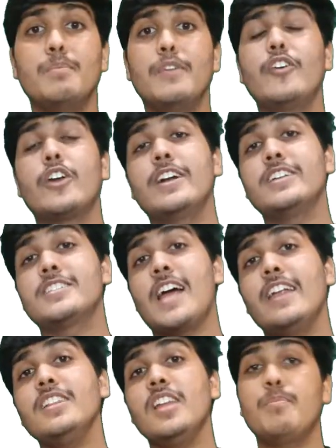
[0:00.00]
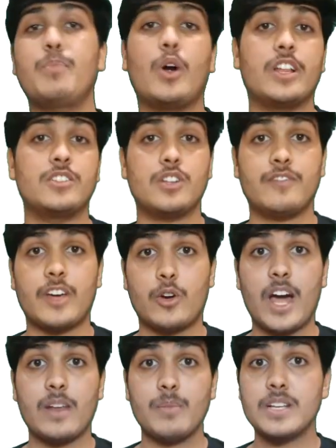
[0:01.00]
Before understanding the importance of
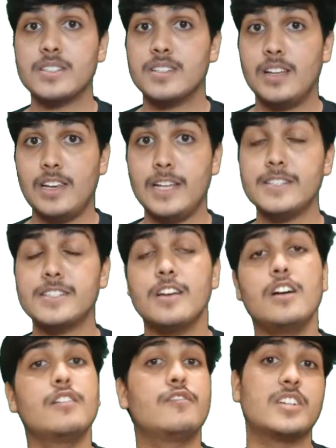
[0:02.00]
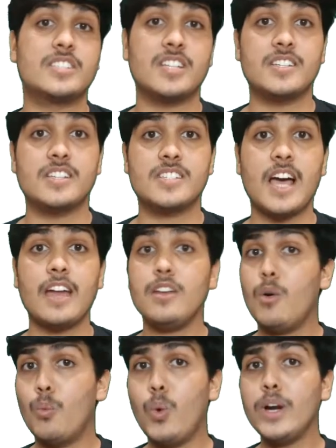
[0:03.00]
aerodynamics, let's first understand
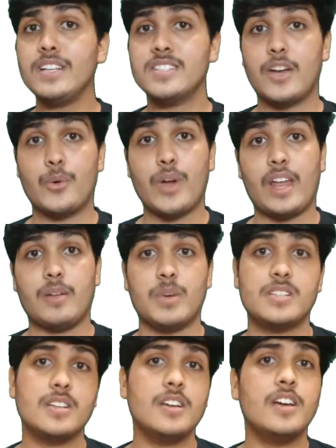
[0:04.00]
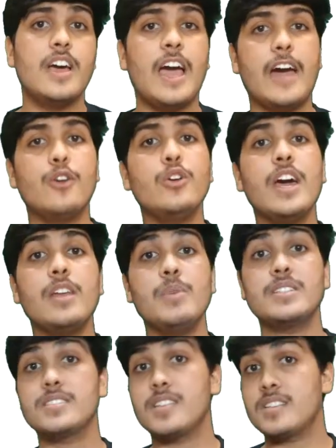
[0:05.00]
what is aerodynamics.
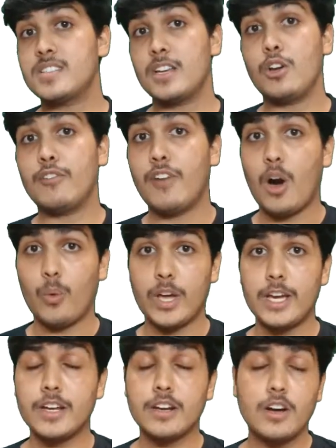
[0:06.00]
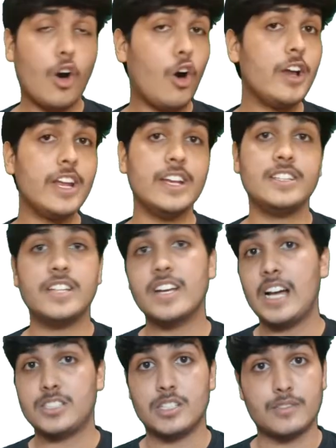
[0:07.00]
Aerodynamics is the study of how air or any other
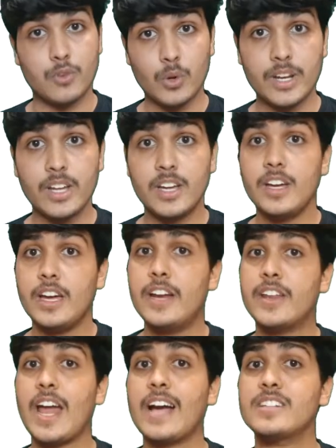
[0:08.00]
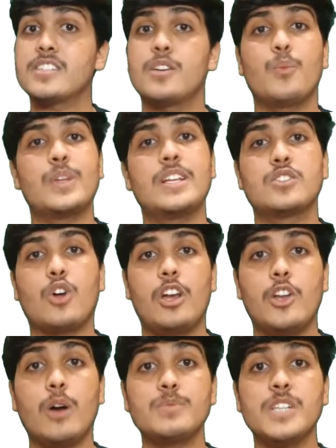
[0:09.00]
gaseous fluid interacts with a solid
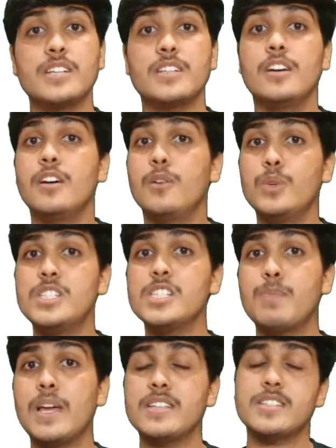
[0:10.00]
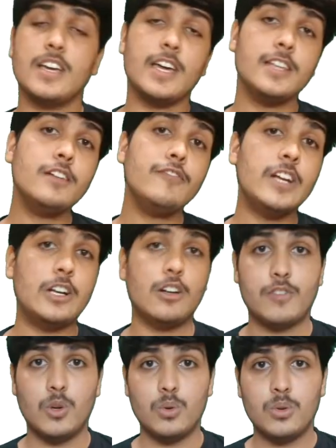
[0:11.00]
object which is placed in the field of
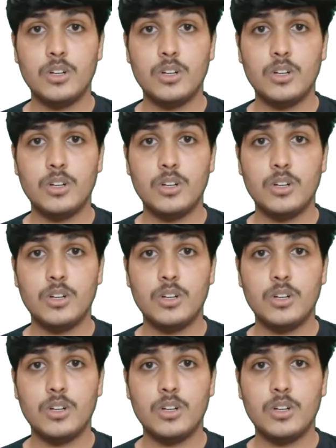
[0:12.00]
flow.